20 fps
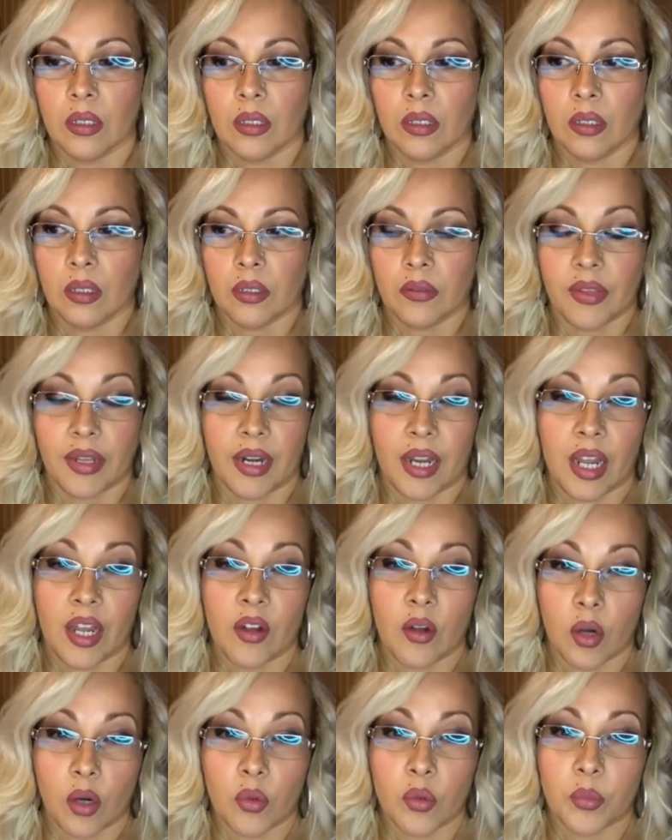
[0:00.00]
own
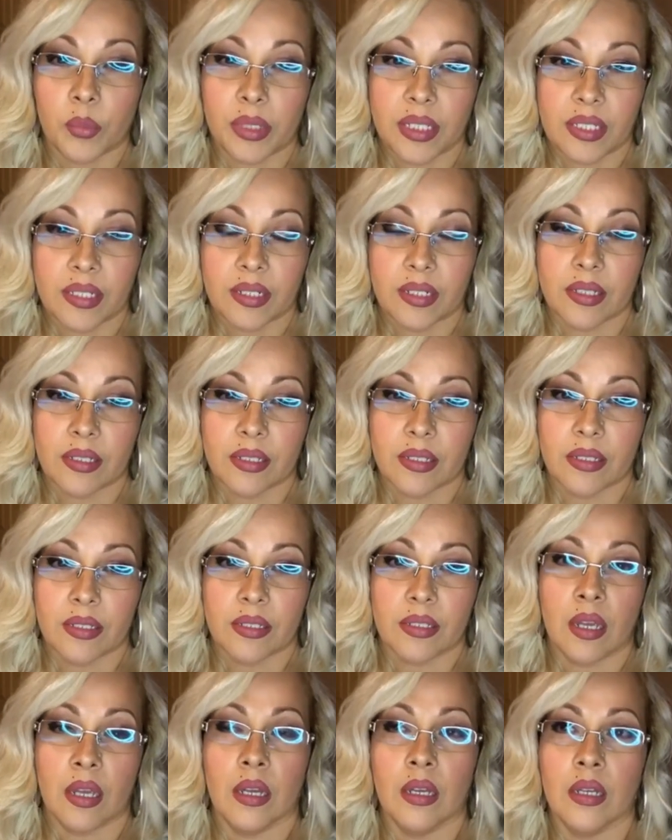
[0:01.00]
businesses,
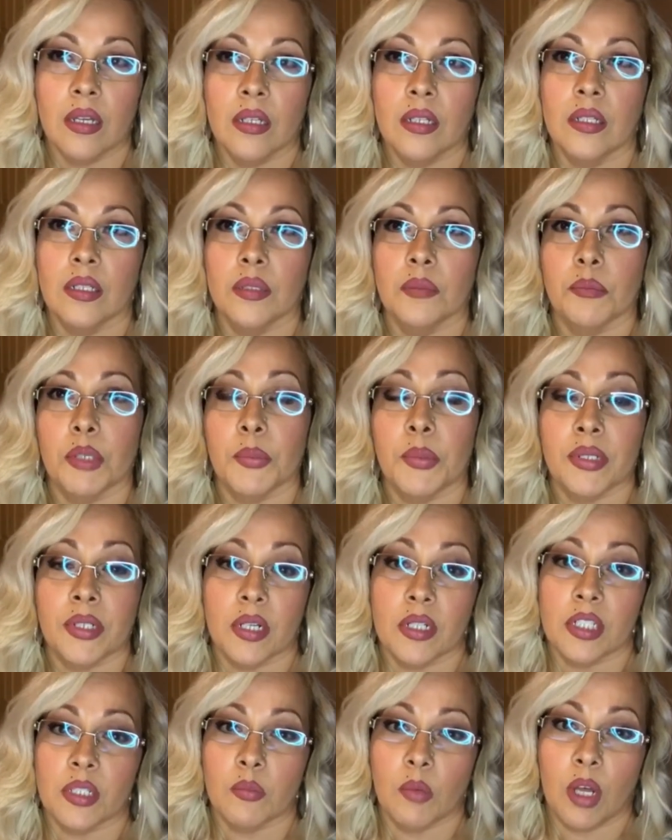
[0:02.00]
maybe not small
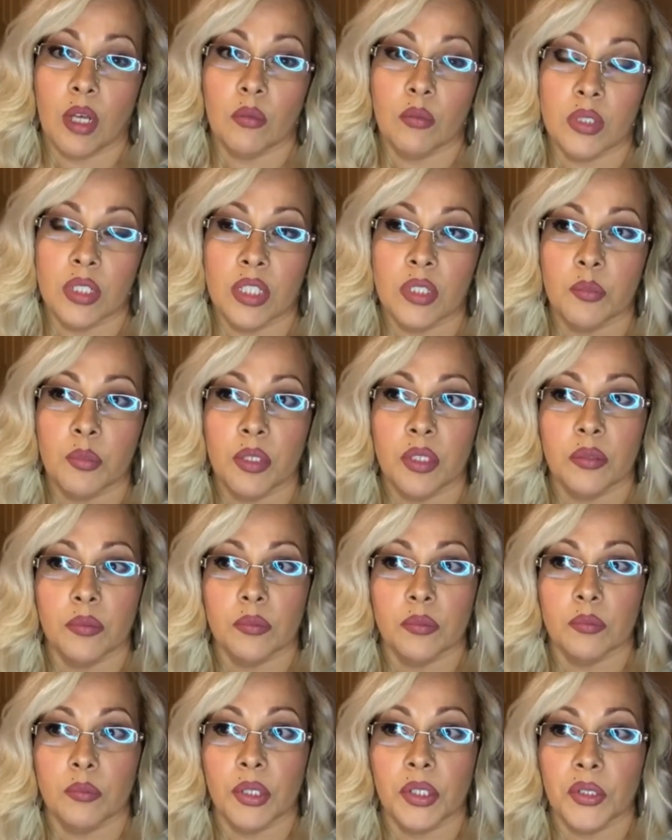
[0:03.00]
ones, but bigger
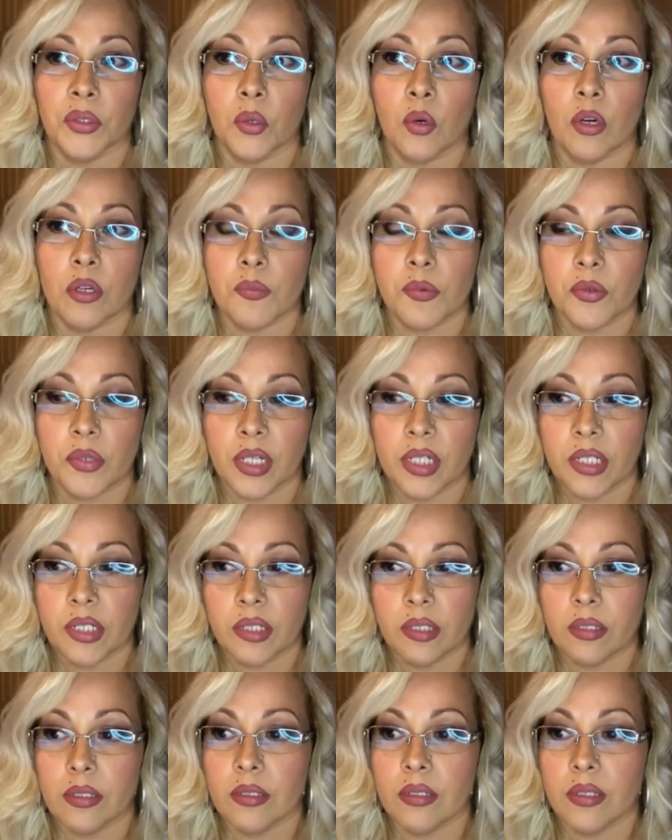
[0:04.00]
corporations, they
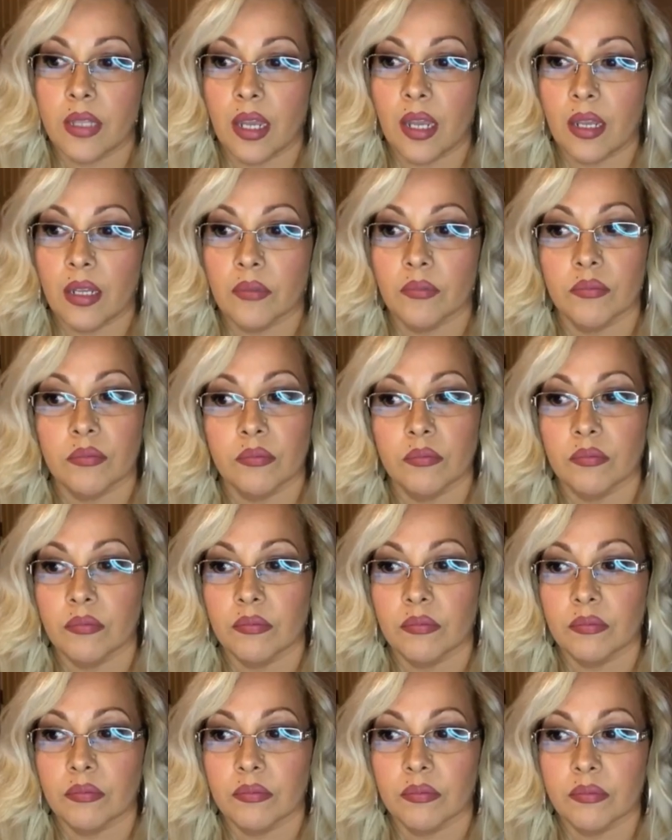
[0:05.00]

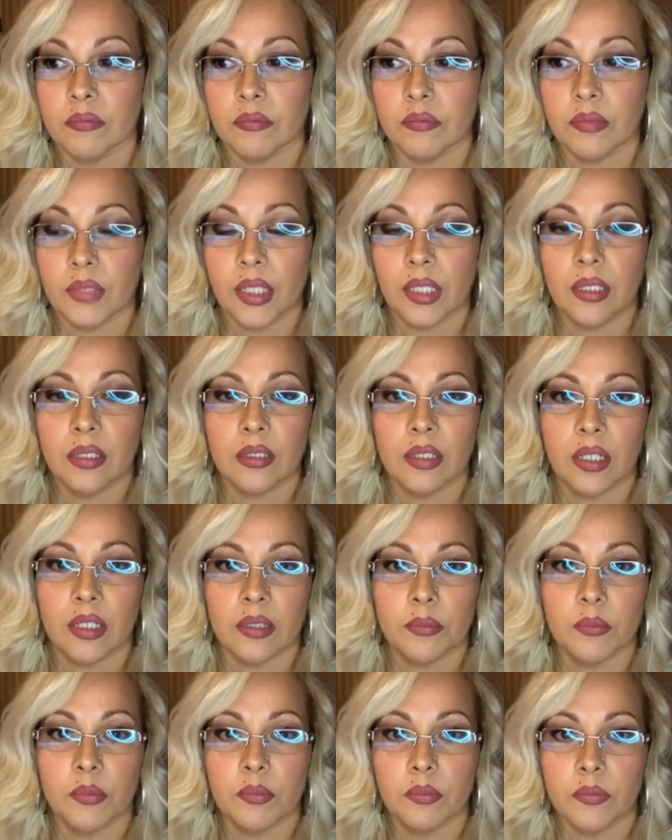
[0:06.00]
get a lot of
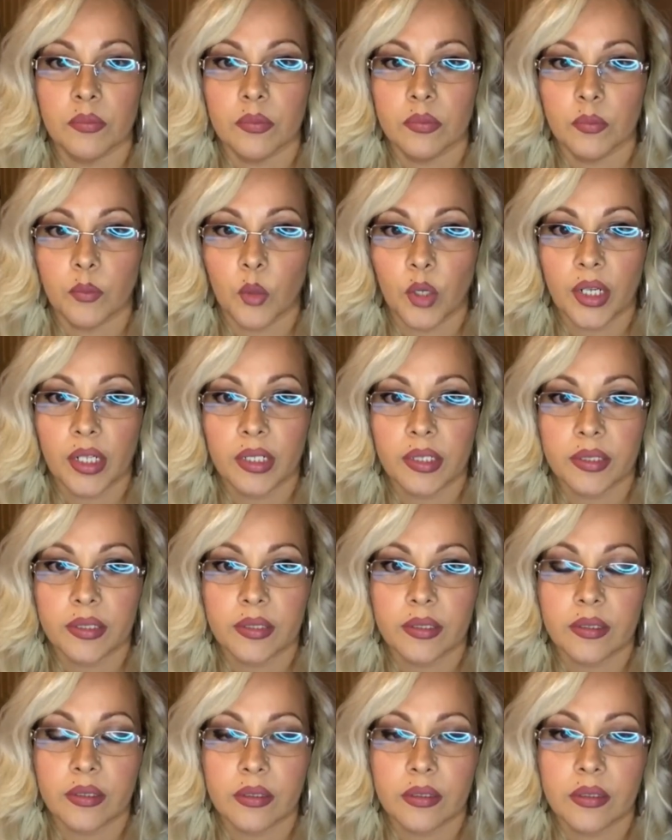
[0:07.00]
breaks.
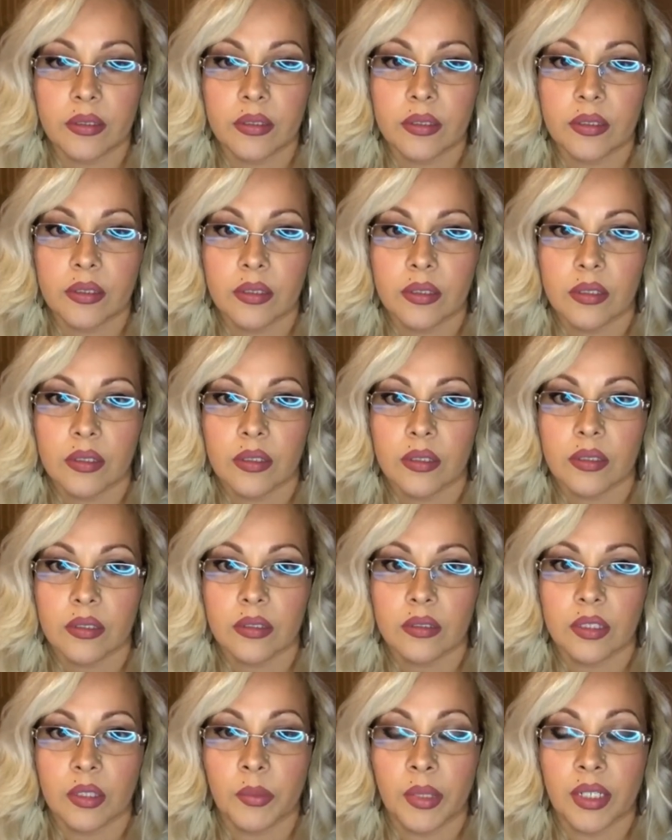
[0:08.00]
They make a lot
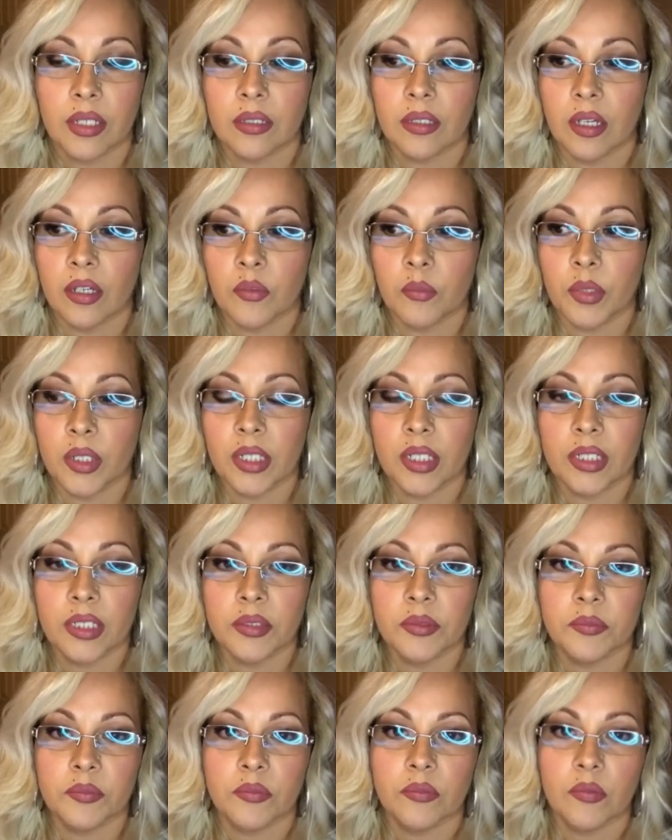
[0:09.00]
of money off
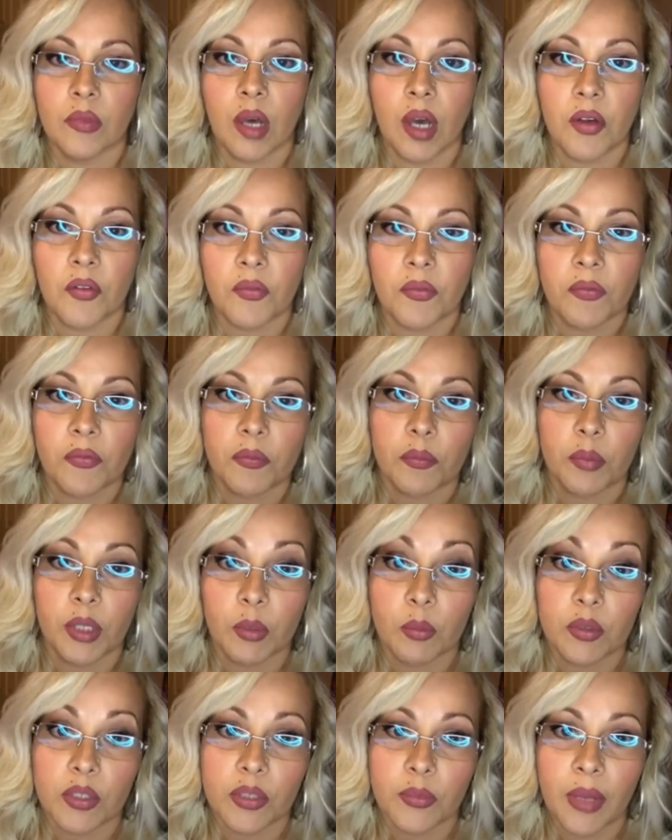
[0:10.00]
people's
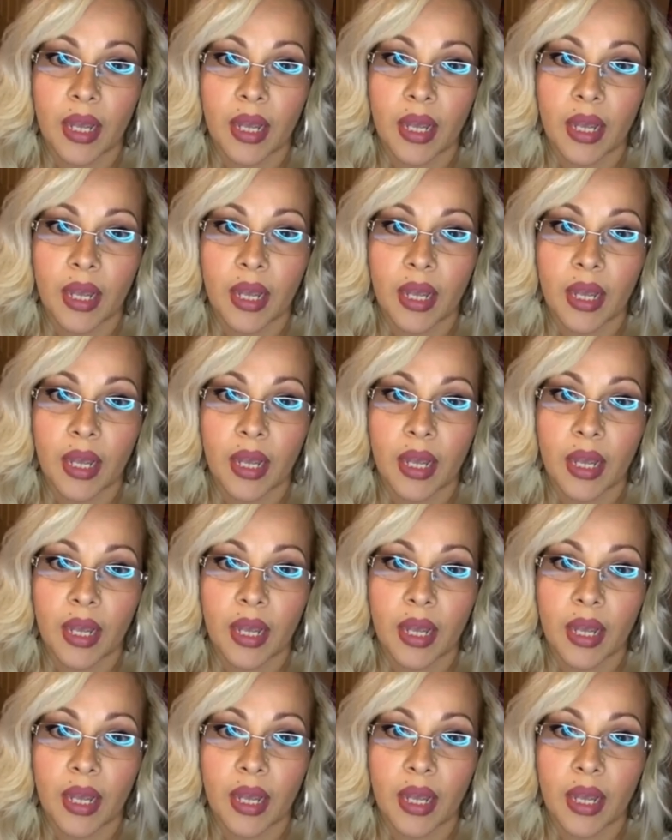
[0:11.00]
backs.